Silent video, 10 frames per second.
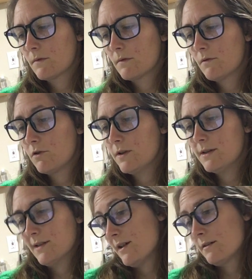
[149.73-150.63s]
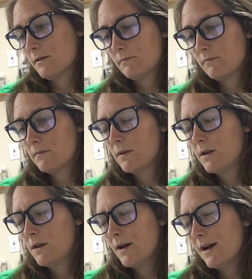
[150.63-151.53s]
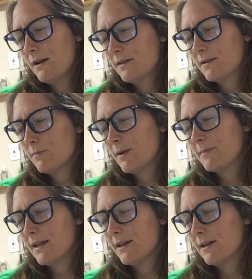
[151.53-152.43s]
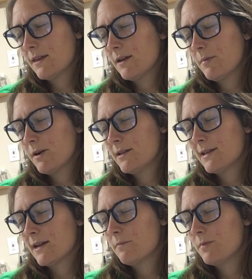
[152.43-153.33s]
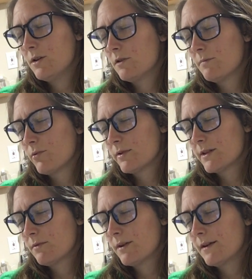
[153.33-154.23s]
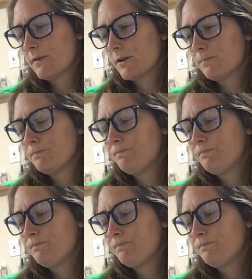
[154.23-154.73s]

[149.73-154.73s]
or these, like, sometimes I like to think about it as like computer boards or whatever,